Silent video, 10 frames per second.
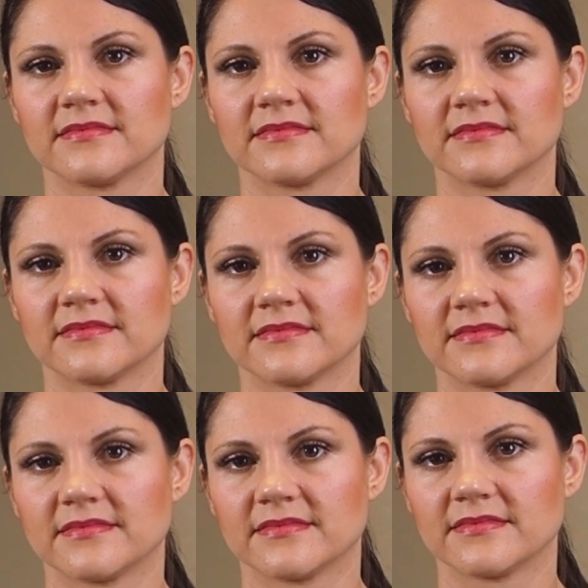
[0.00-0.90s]

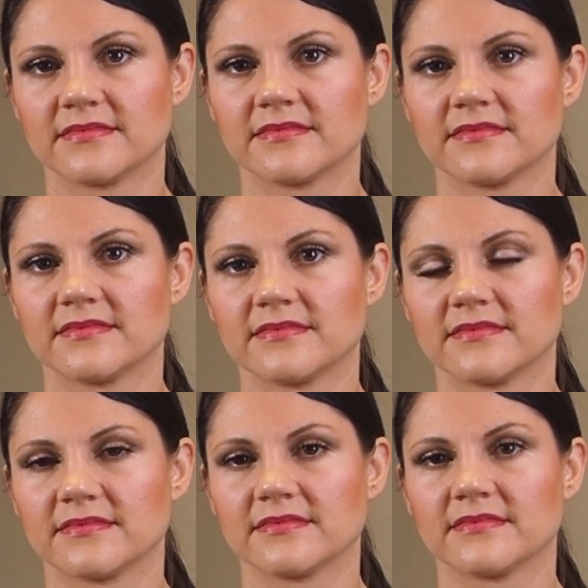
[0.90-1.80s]

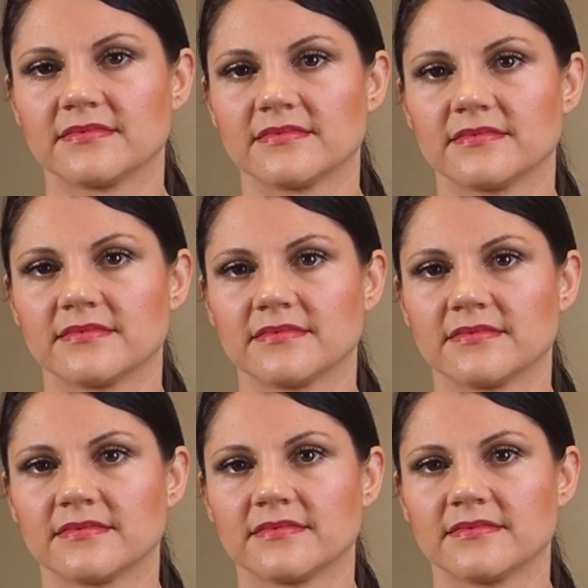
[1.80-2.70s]

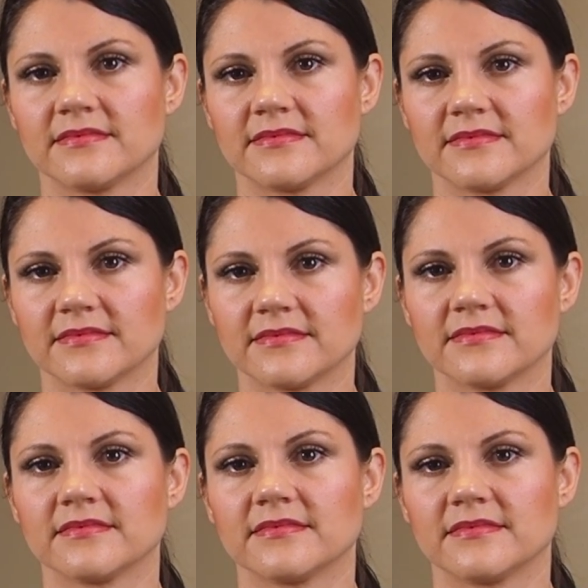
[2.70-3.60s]

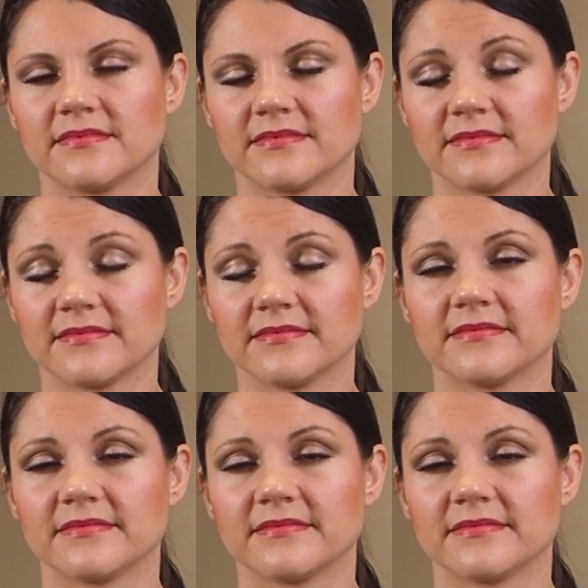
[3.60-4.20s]
No words are spoken by the person on screen.